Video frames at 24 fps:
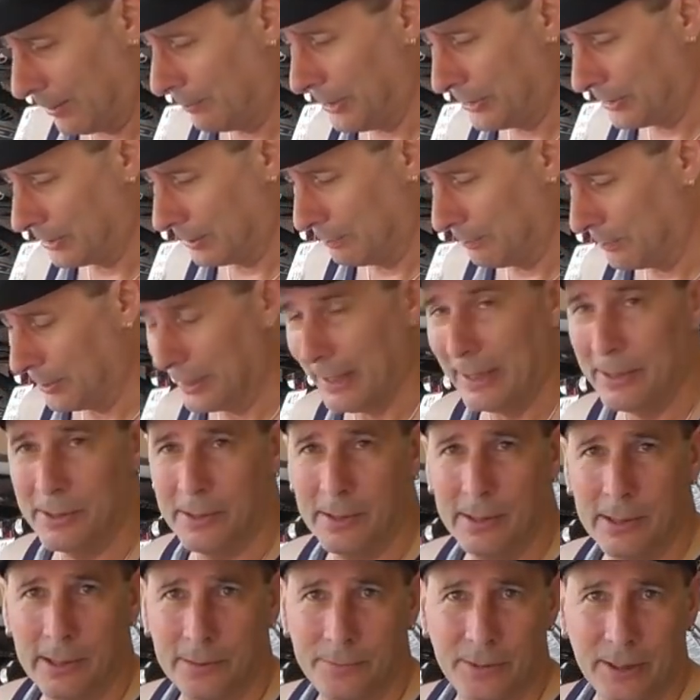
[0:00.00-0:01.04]
bits and
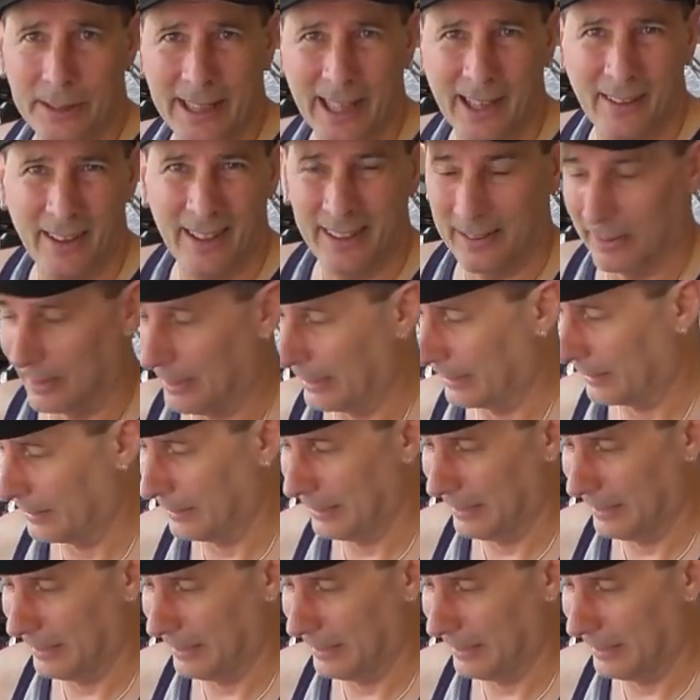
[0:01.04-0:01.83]
pieces. If you're carrying like,